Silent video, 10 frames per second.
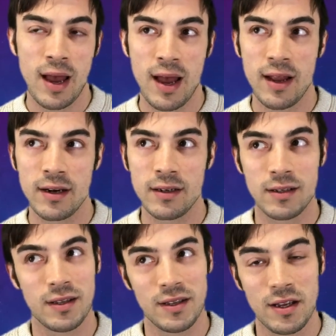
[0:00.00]

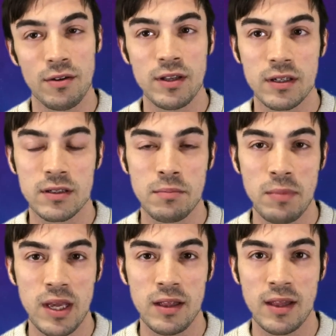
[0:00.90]
And, you know, that doesn't
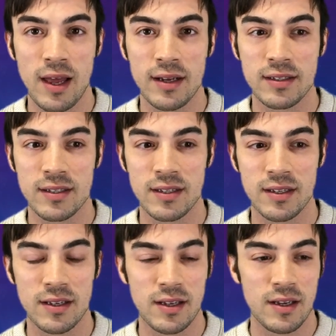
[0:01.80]
mean that
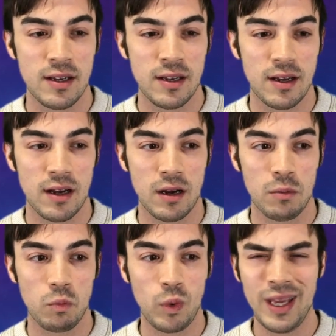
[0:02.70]

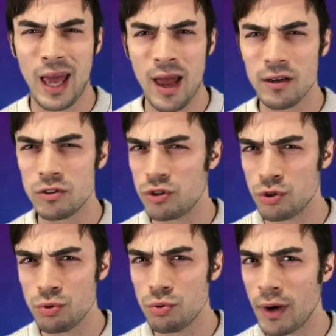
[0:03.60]
um, we can
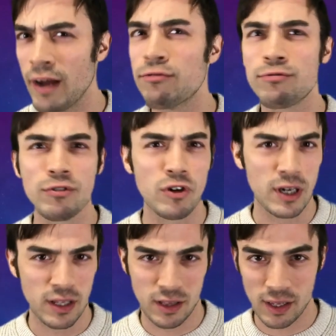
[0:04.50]
do
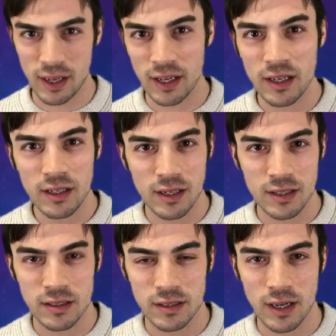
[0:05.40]
everything
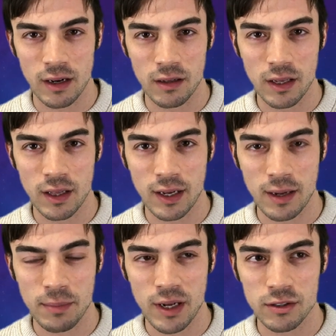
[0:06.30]
necessarily. Like,
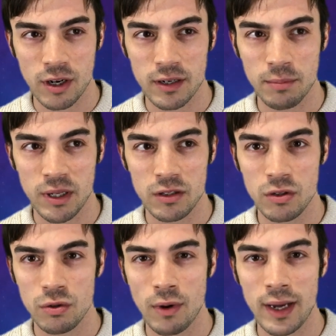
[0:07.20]
I'm not trying to be
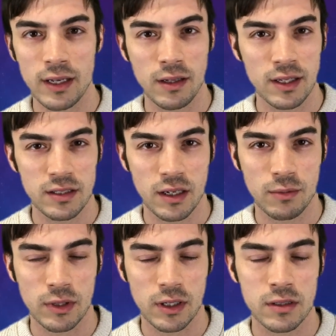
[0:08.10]
too
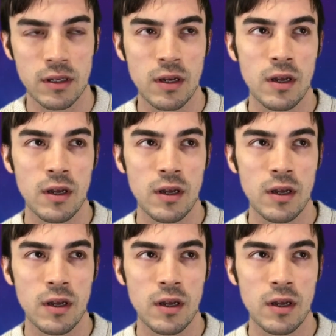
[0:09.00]
idealistic with this.